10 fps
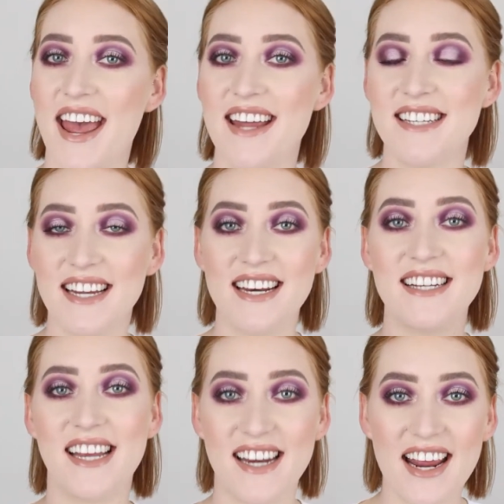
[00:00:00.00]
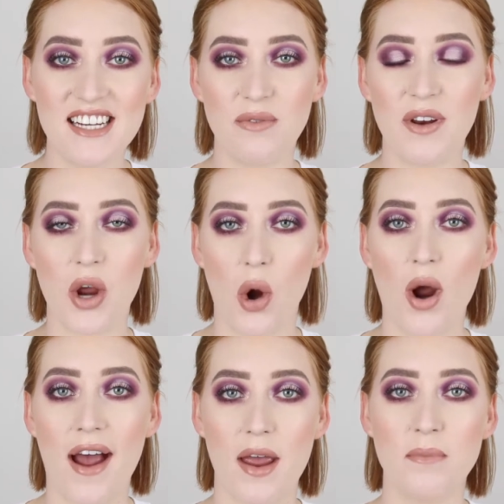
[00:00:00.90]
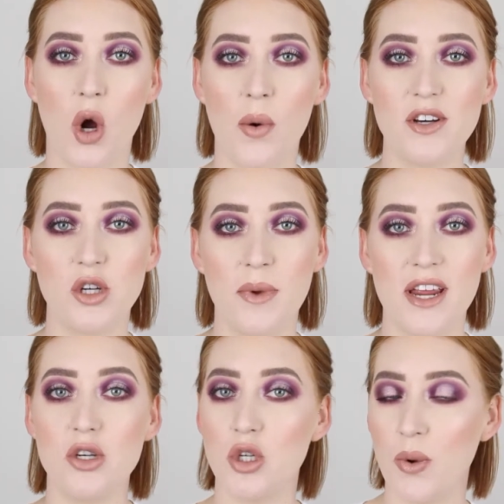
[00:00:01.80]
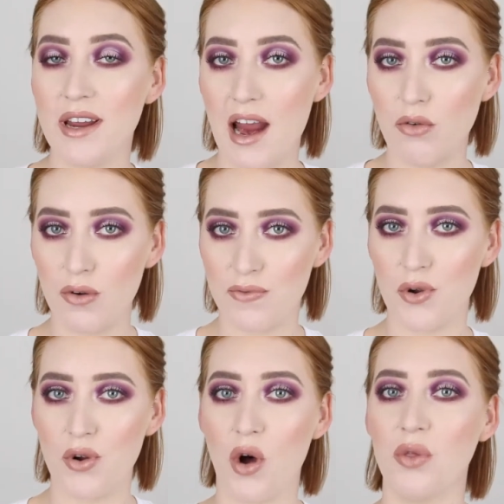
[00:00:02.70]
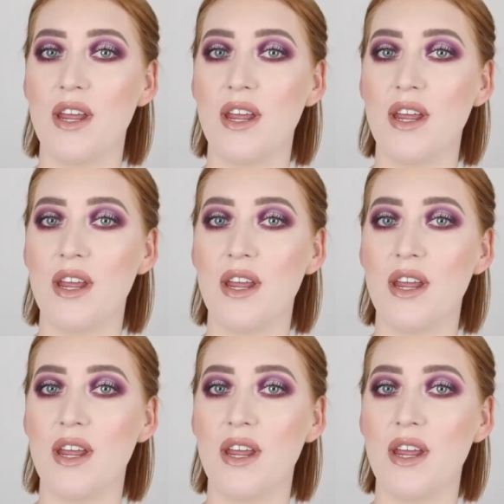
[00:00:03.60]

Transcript: and in today's video I am going to be doing a review on